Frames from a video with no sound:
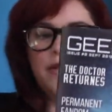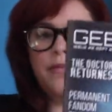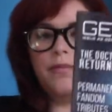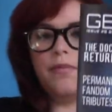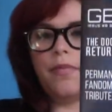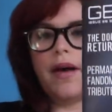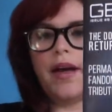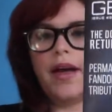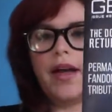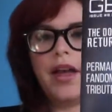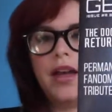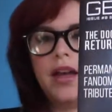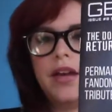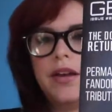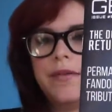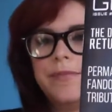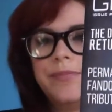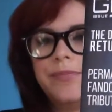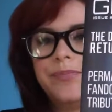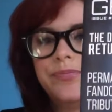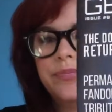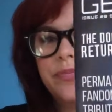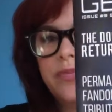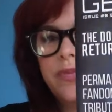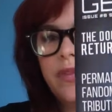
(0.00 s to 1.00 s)
but
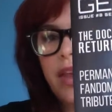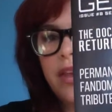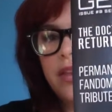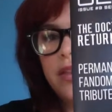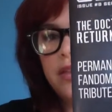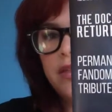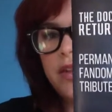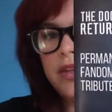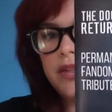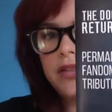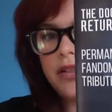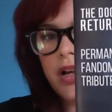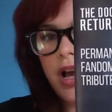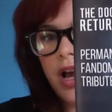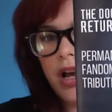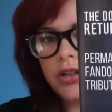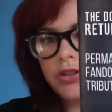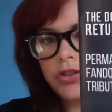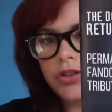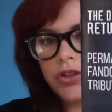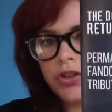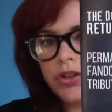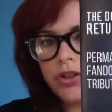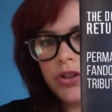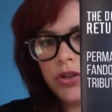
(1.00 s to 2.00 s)
the
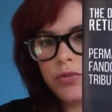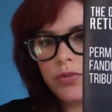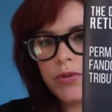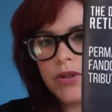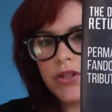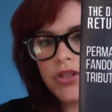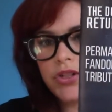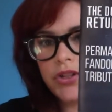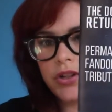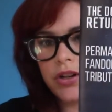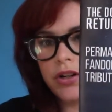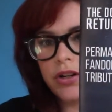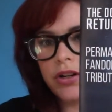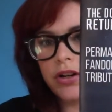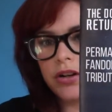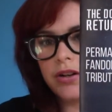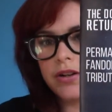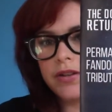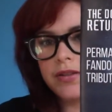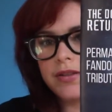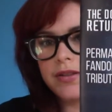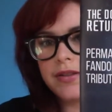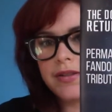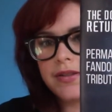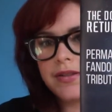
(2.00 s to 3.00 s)
Doctor
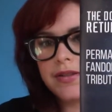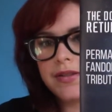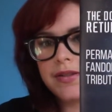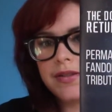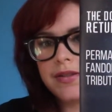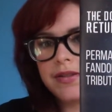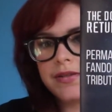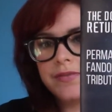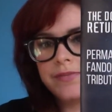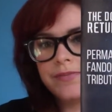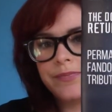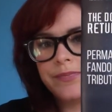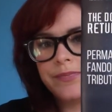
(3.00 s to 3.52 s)
returns.